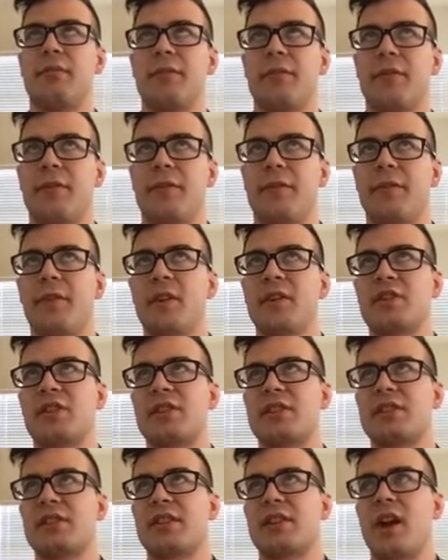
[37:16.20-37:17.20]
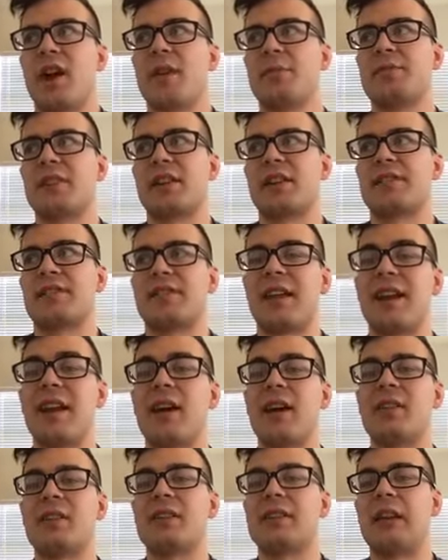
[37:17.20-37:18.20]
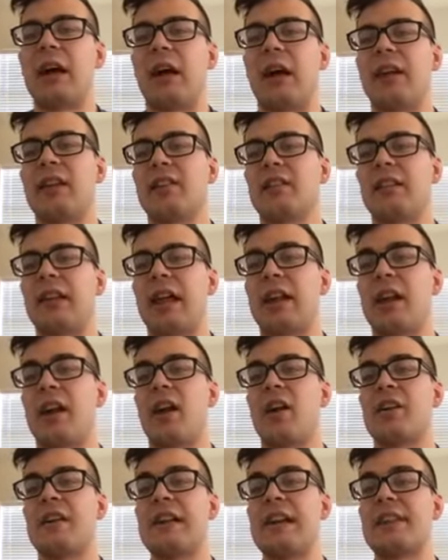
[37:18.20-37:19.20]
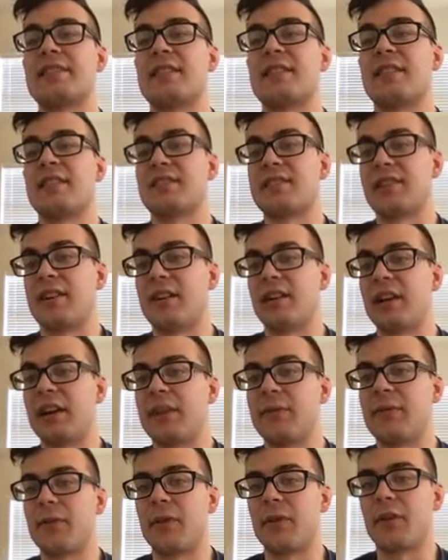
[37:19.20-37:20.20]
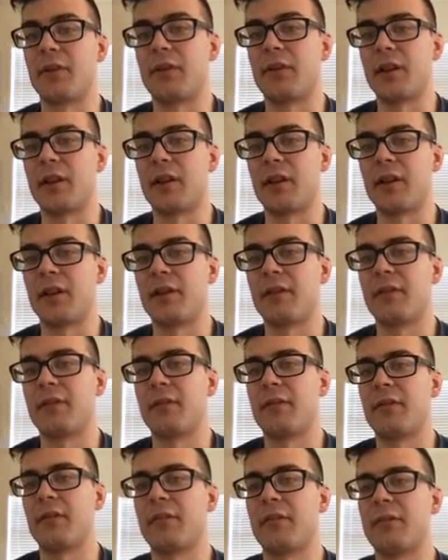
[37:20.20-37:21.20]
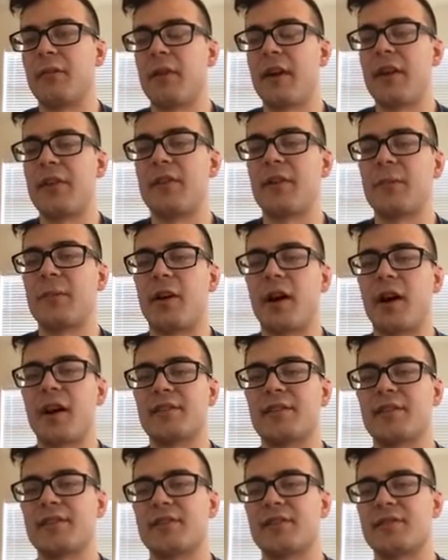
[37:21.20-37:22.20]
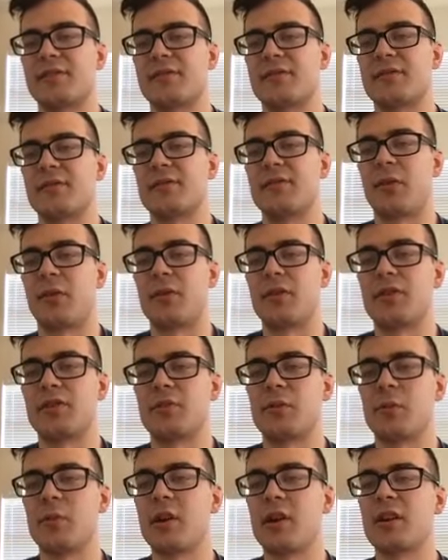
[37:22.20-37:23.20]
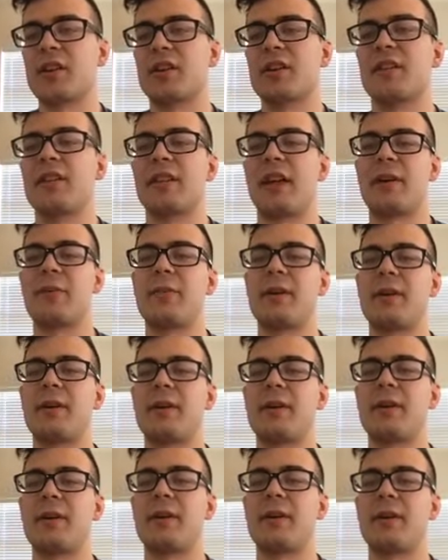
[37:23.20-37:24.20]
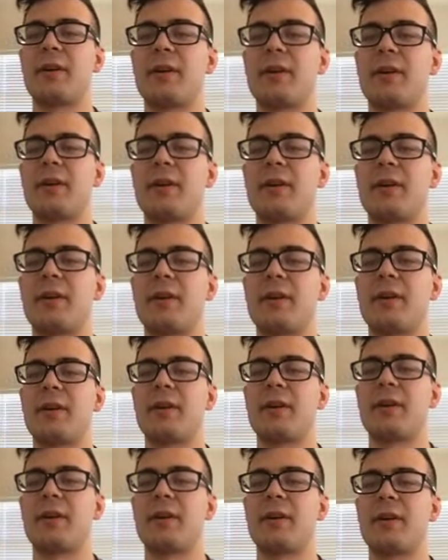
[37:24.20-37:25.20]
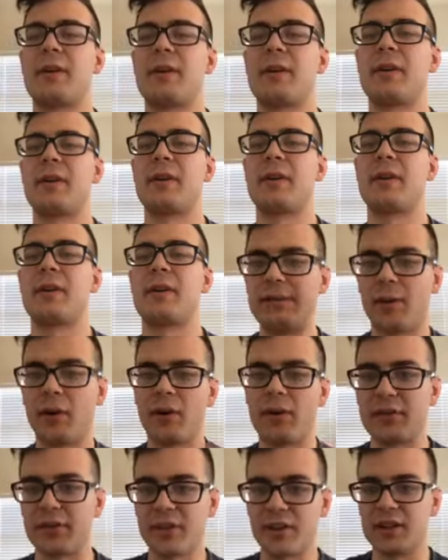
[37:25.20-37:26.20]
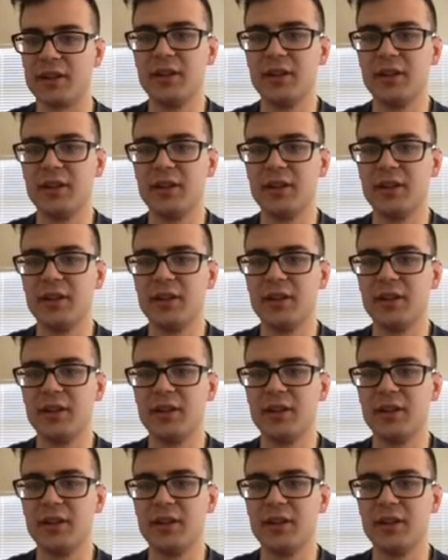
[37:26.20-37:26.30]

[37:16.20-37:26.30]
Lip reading: functions and objects that that are necessary for other processes for it to work. That way, I can kind of keep all the